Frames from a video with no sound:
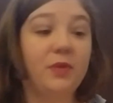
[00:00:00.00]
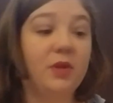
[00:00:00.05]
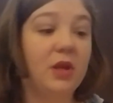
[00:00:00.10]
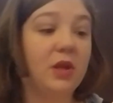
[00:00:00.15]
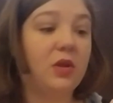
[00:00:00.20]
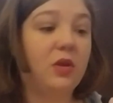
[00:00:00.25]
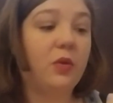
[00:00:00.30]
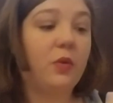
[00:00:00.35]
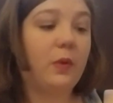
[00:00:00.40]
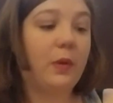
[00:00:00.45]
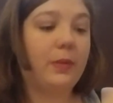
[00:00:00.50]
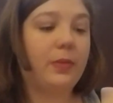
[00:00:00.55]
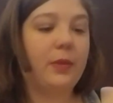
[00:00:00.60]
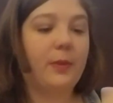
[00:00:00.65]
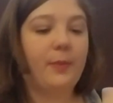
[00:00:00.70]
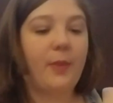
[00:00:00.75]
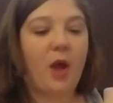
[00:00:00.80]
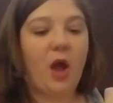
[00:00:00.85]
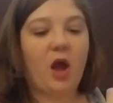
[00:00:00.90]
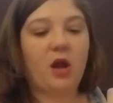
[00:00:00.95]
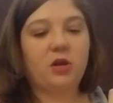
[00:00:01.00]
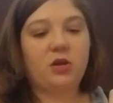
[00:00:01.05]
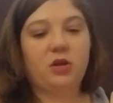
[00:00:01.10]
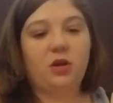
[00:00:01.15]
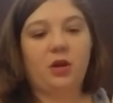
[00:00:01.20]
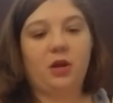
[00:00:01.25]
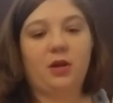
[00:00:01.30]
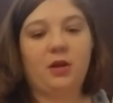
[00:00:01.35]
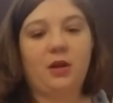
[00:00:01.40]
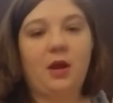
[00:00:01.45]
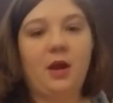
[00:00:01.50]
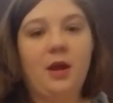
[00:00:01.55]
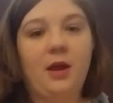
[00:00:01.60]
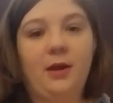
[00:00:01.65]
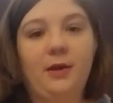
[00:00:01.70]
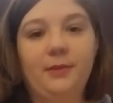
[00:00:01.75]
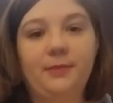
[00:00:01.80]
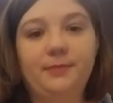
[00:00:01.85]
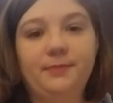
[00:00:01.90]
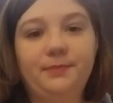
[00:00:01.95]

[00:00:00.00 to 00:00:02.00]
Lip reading: this is what the box looks like.